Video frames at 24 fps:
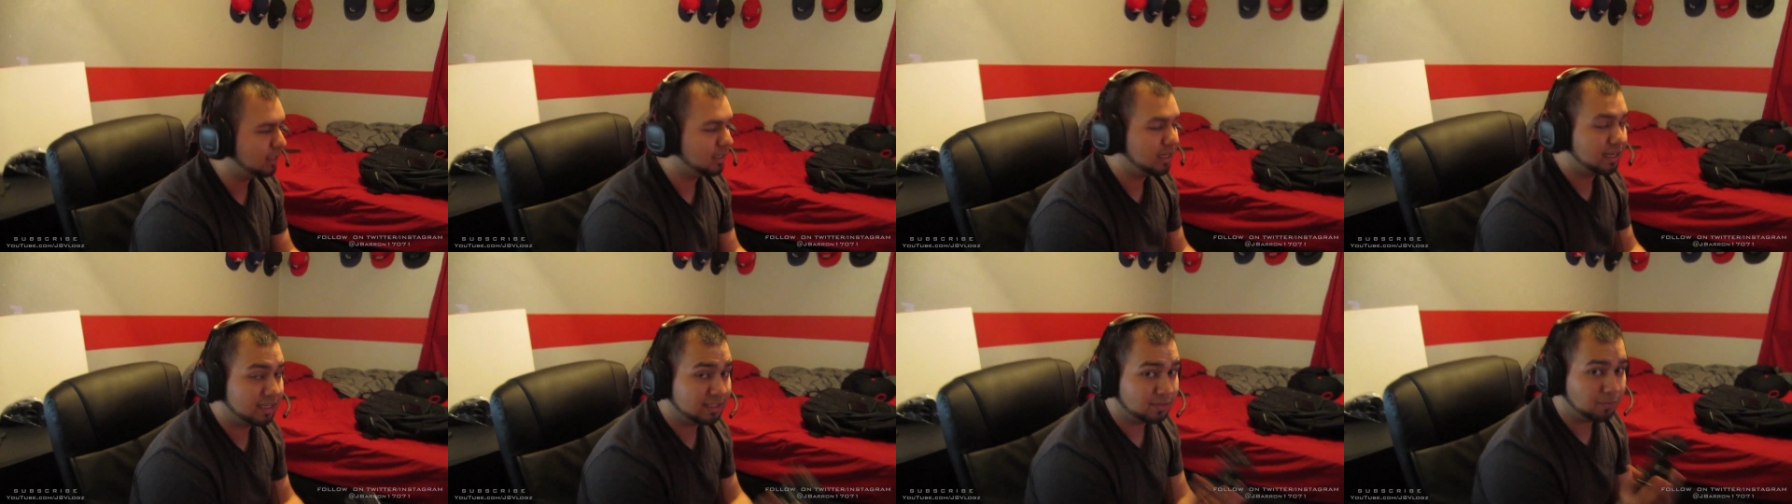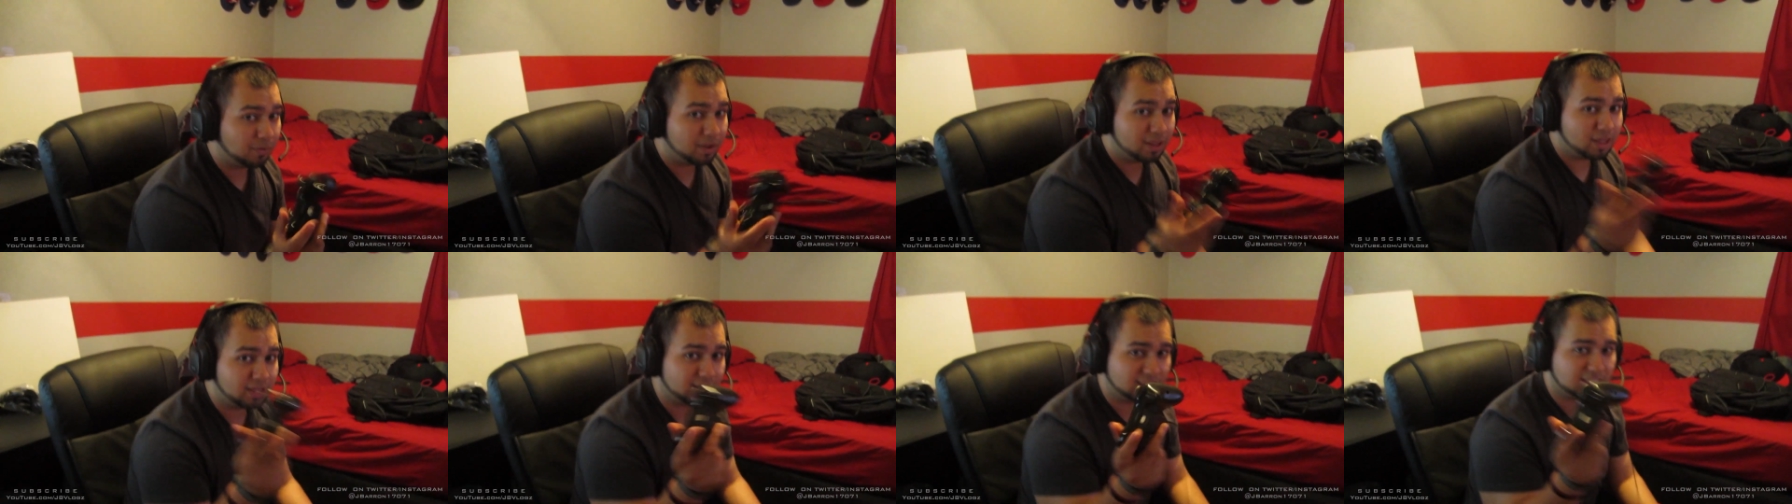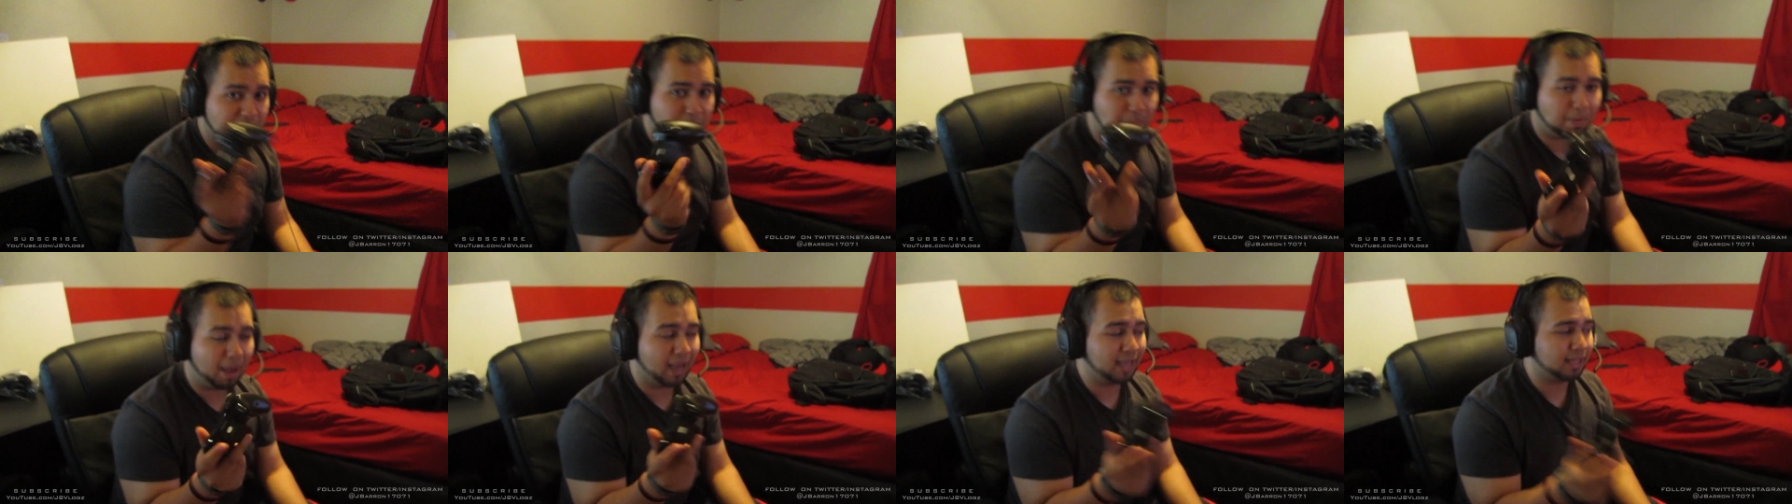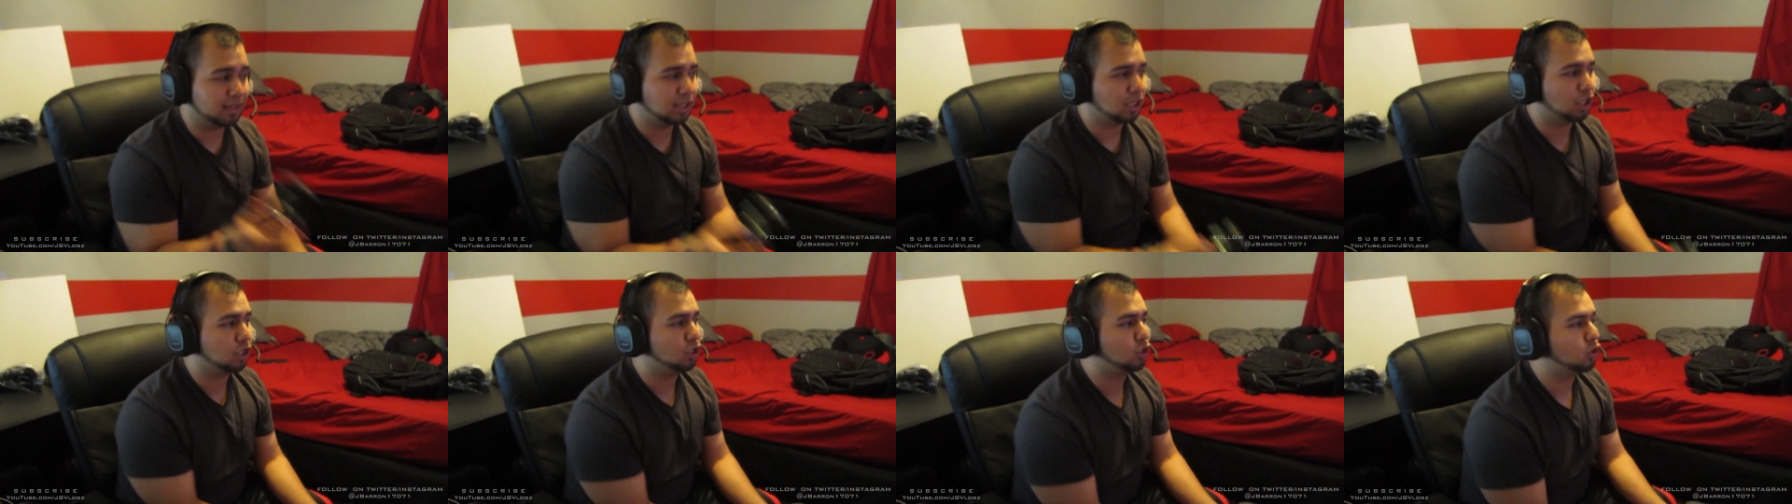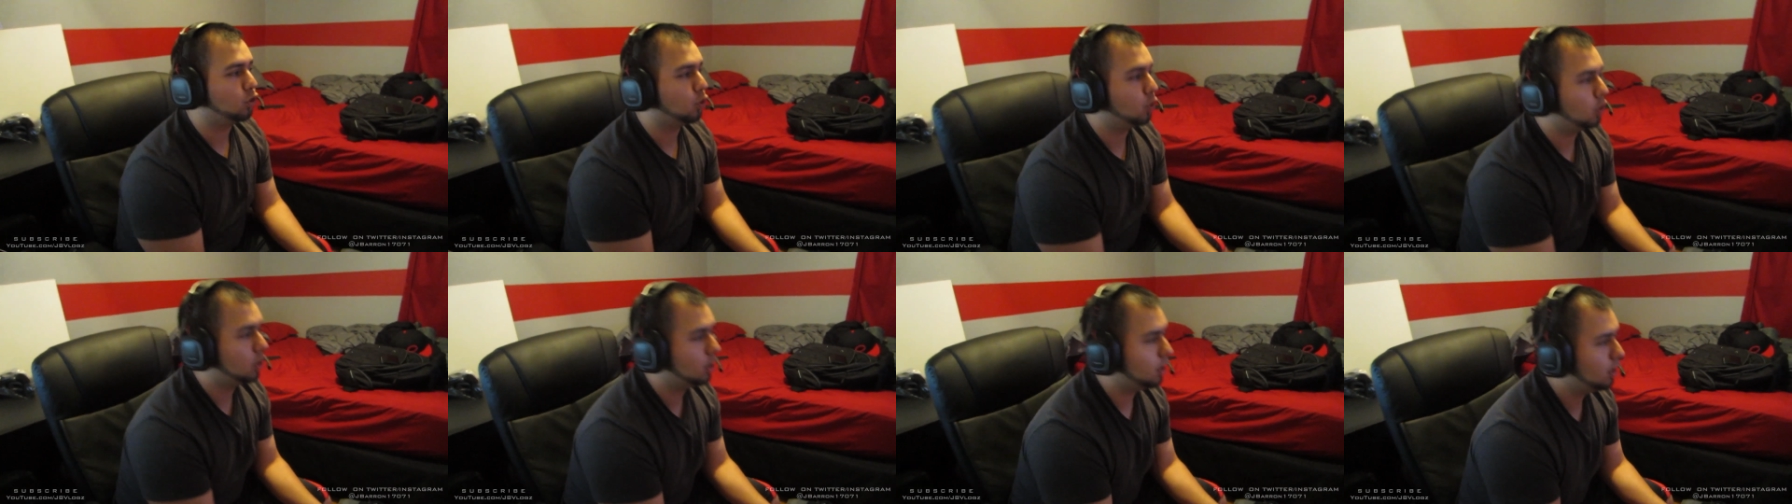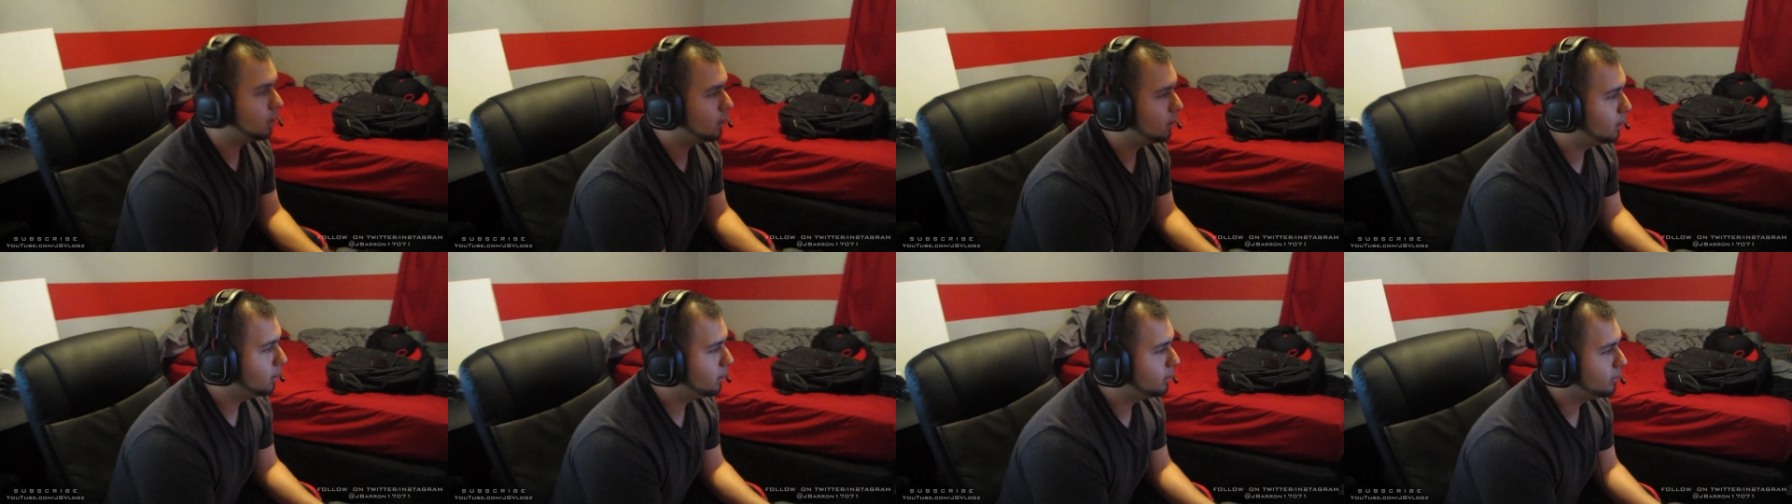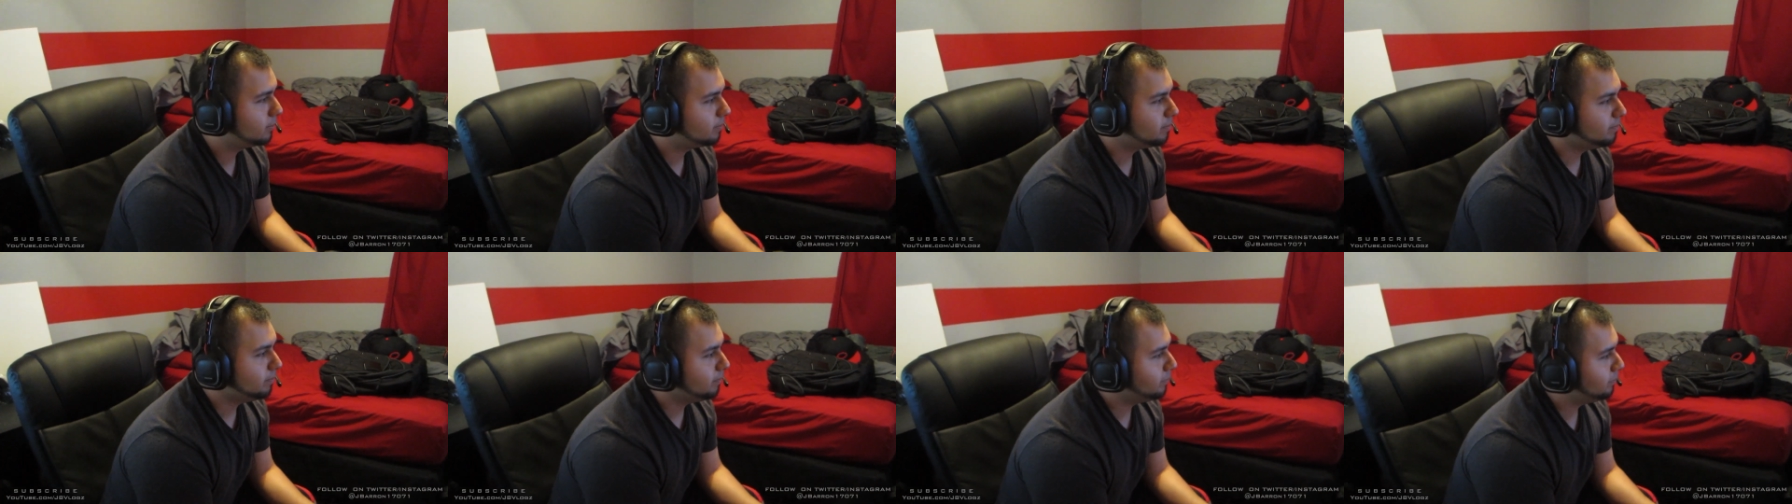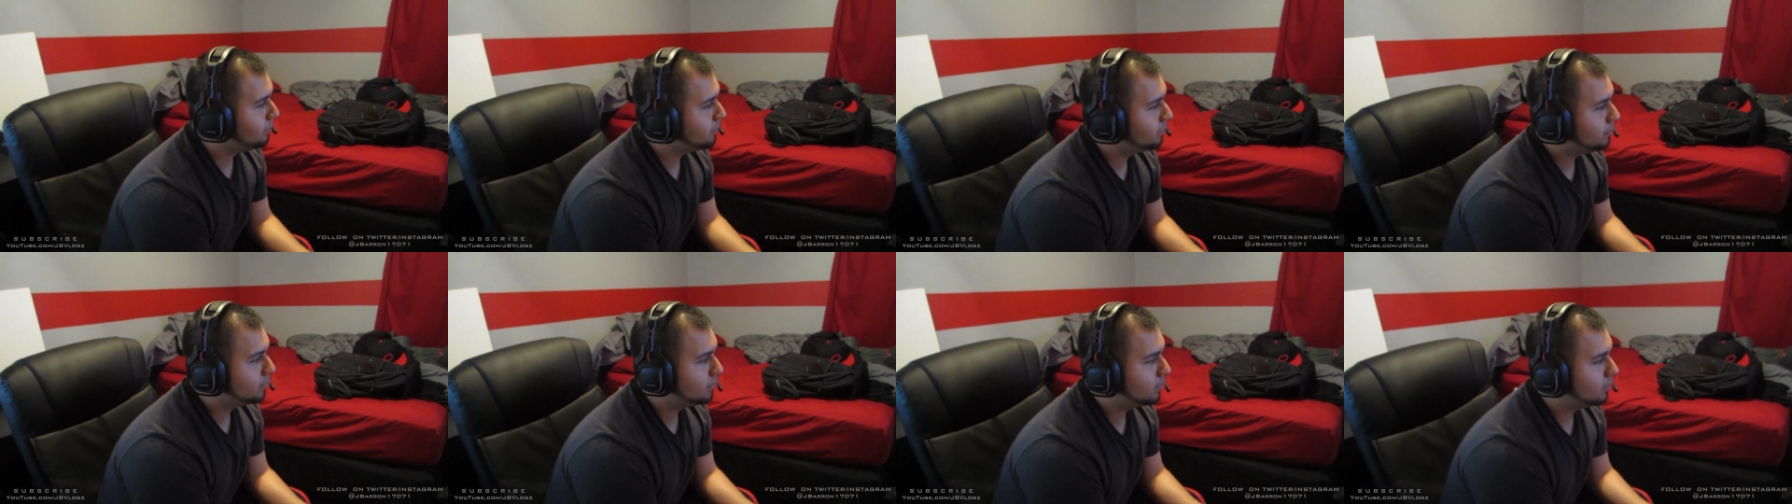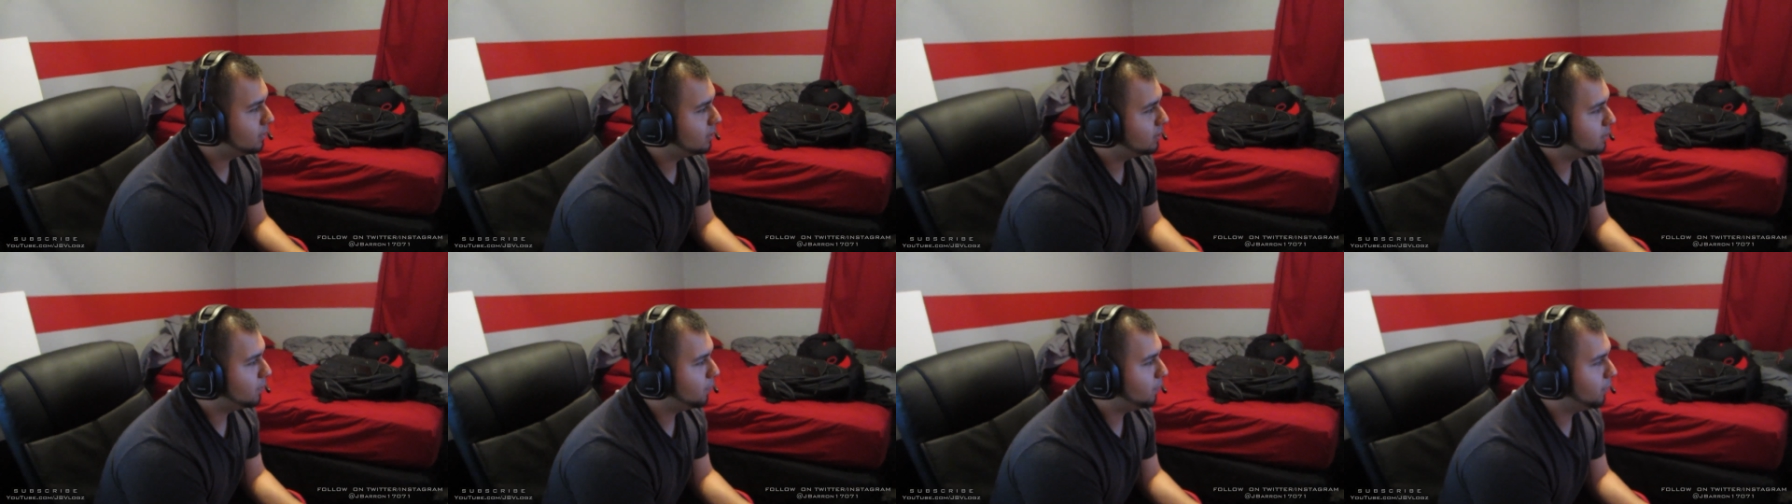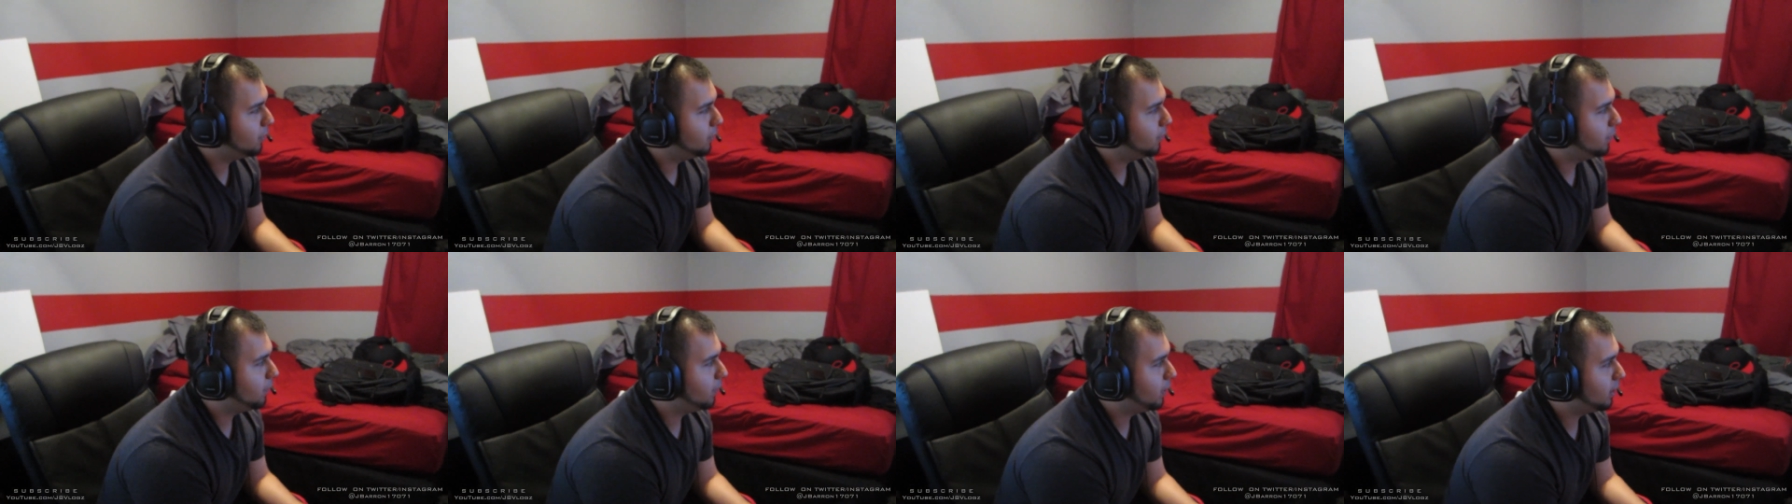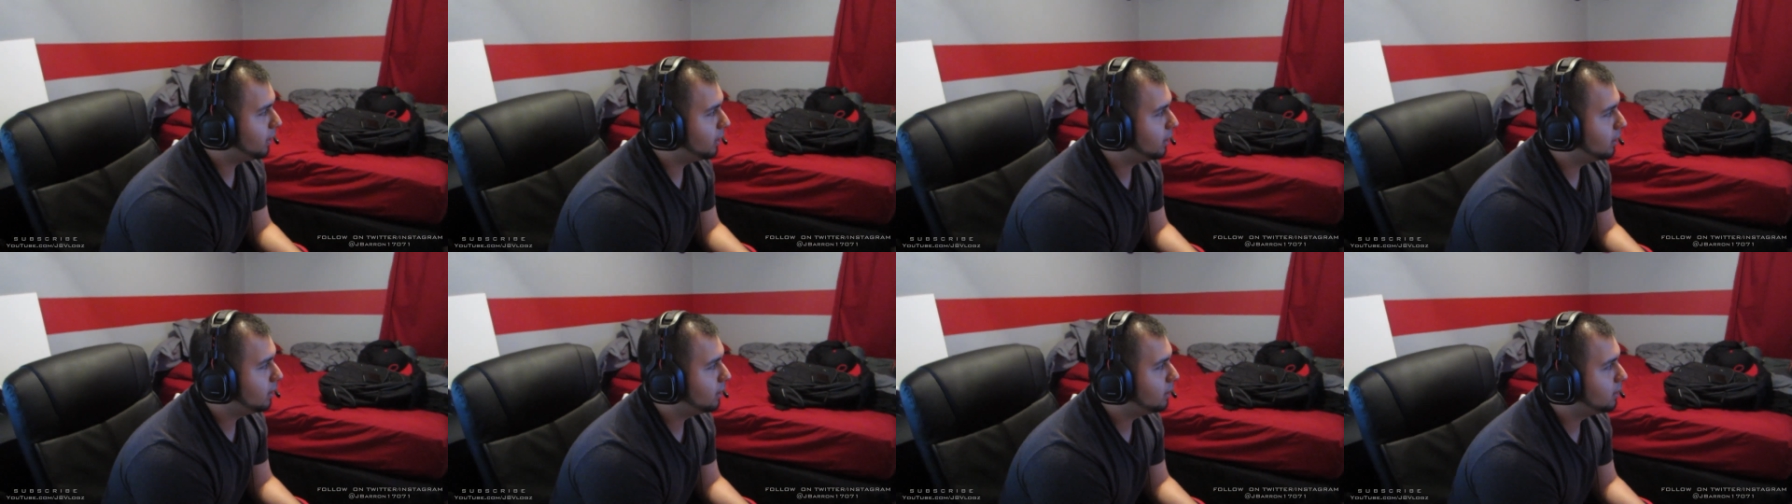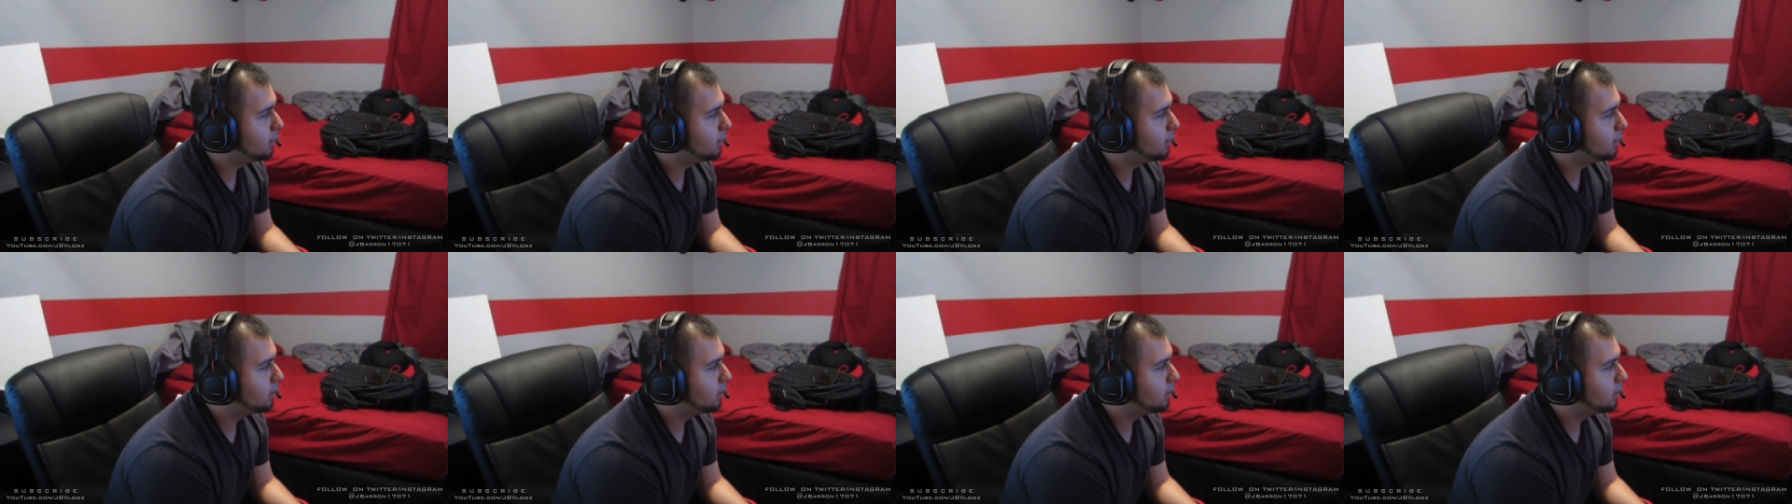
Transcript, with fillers: Sometimes I want to just spike the controller. So annoying.